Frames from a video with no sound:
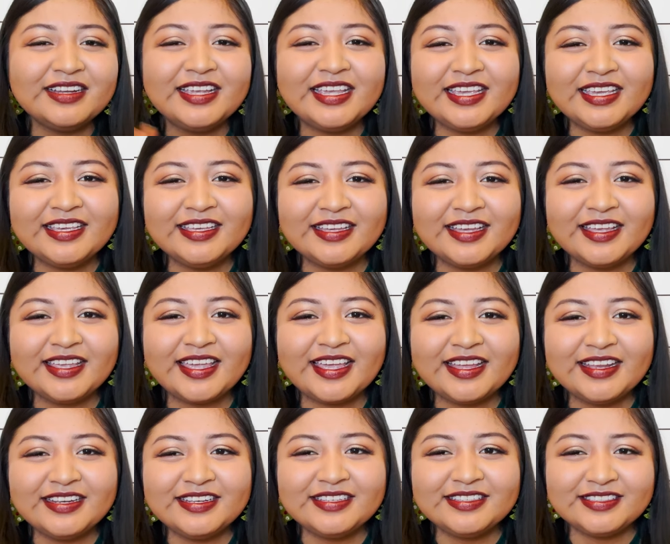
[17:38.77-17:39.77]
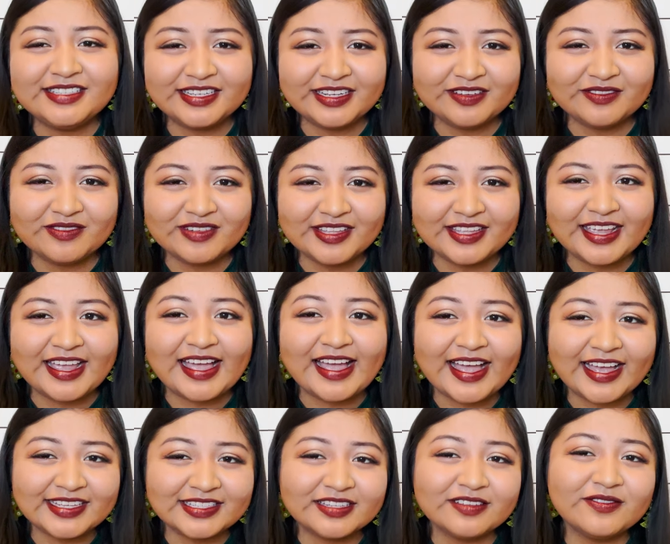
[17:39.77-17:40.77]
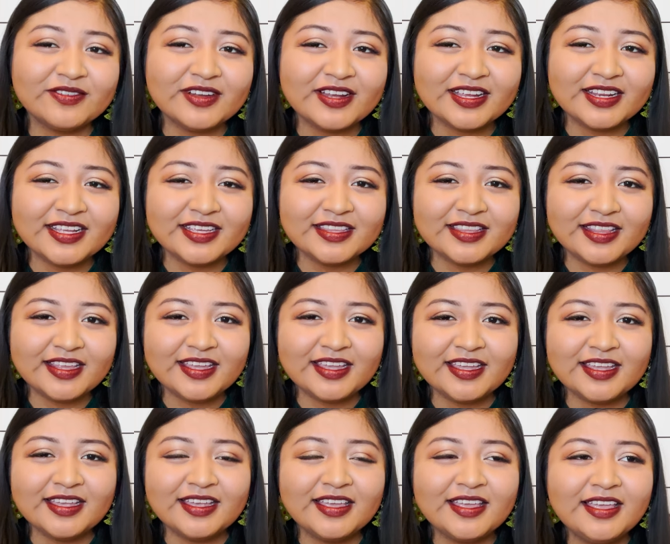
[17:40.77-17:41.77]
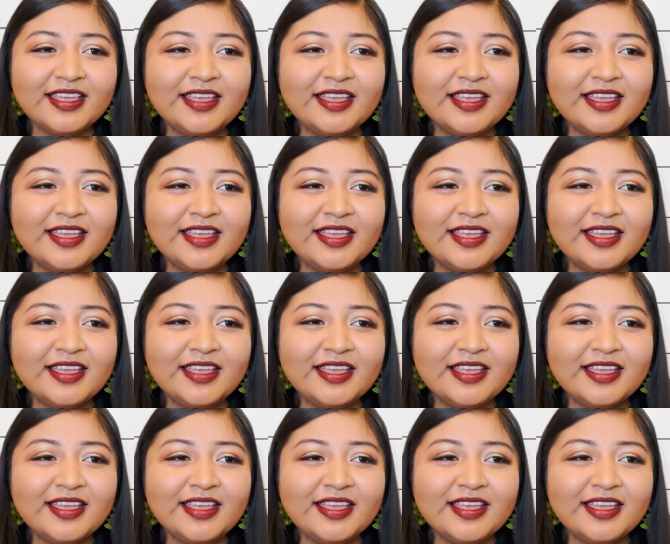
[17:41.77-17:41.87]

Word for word: He, again, didn't really ask for anything.